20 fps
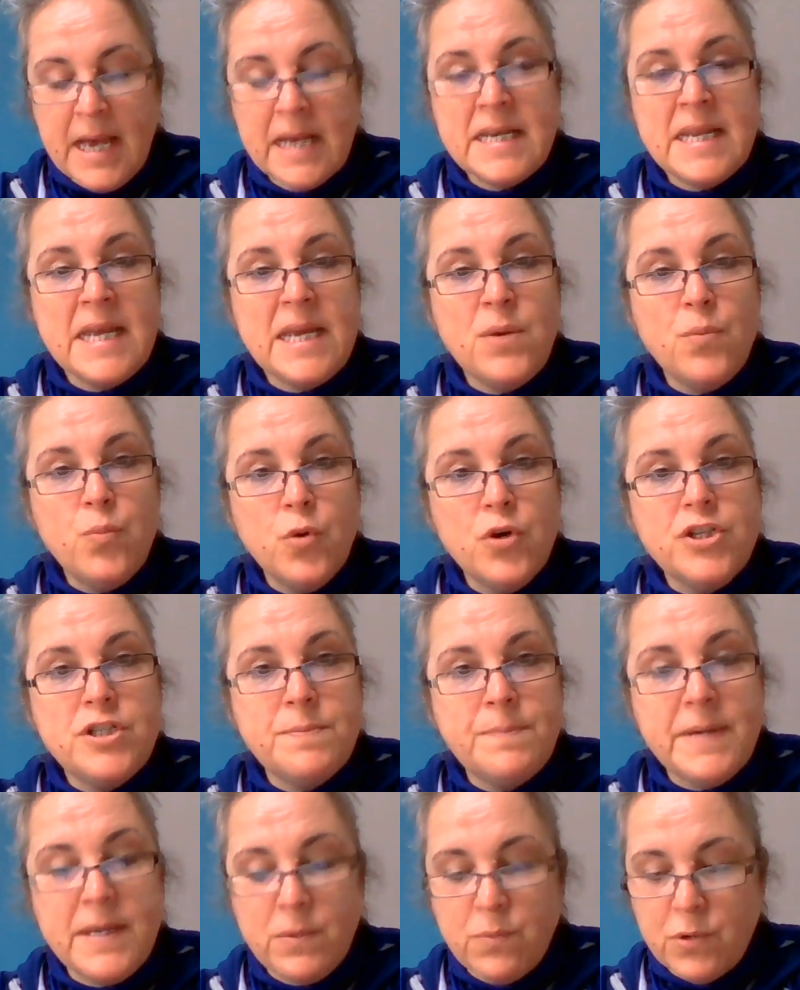And he
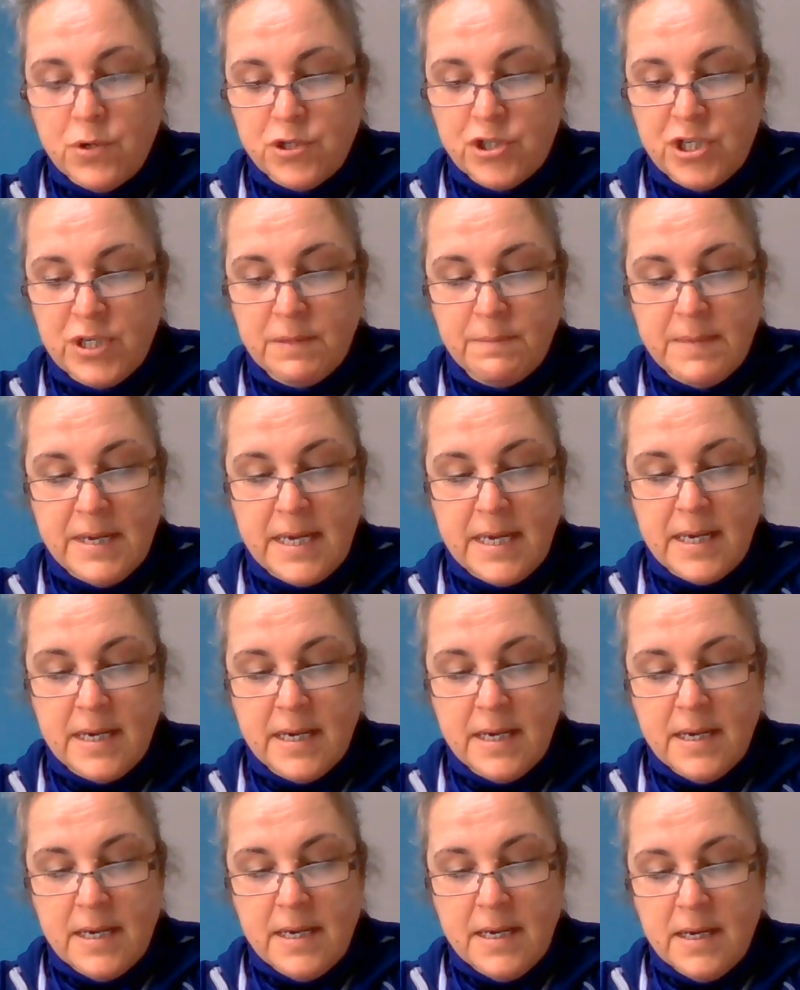would be watching me.
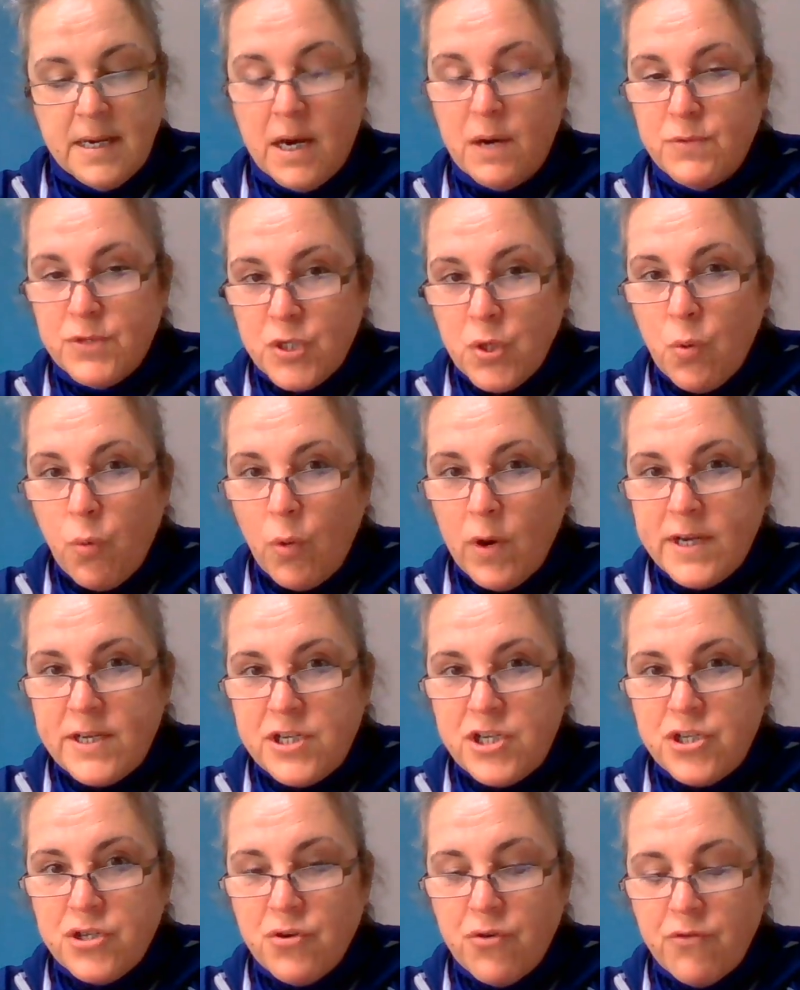I was
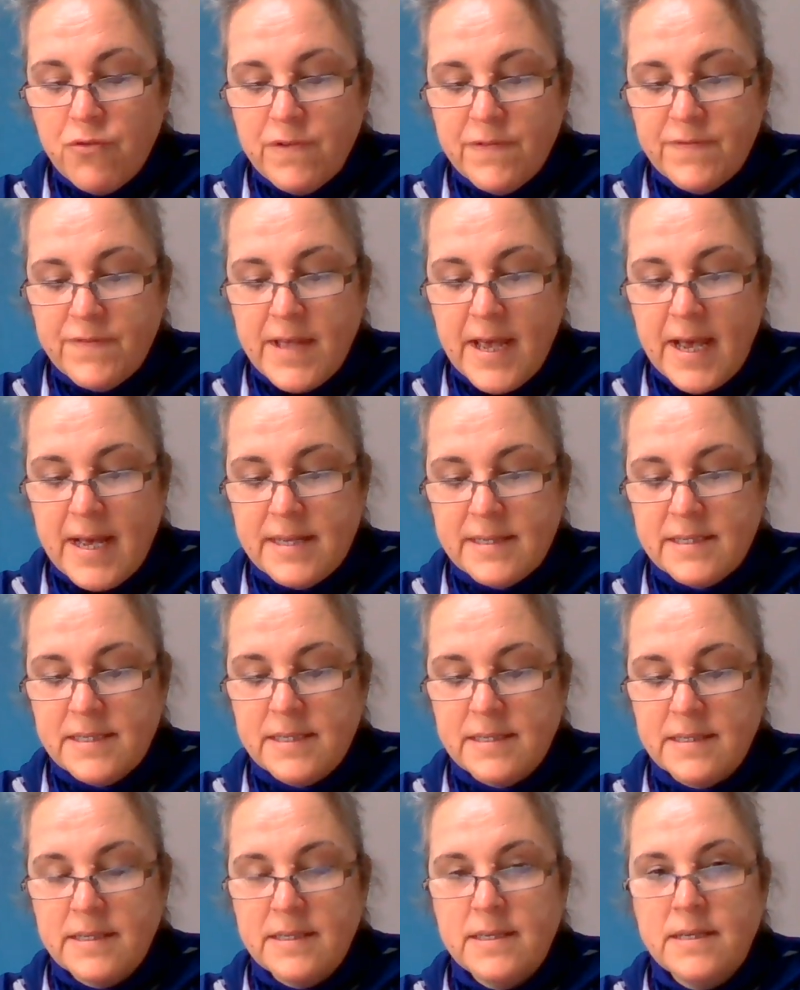quite sure of
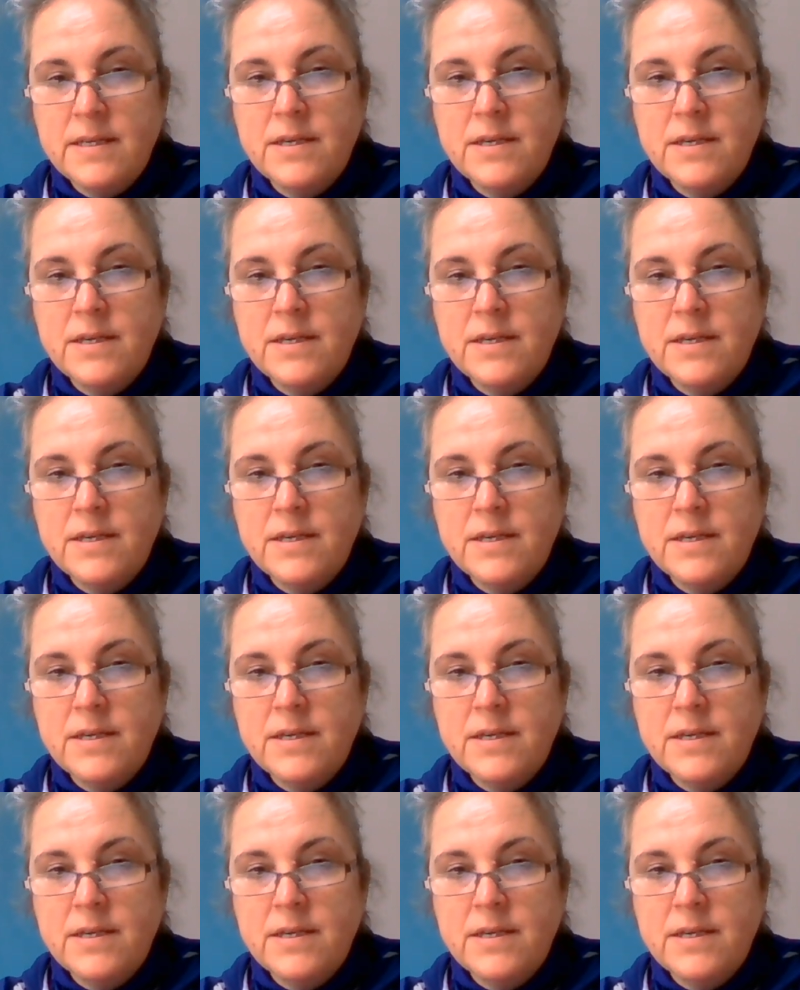that.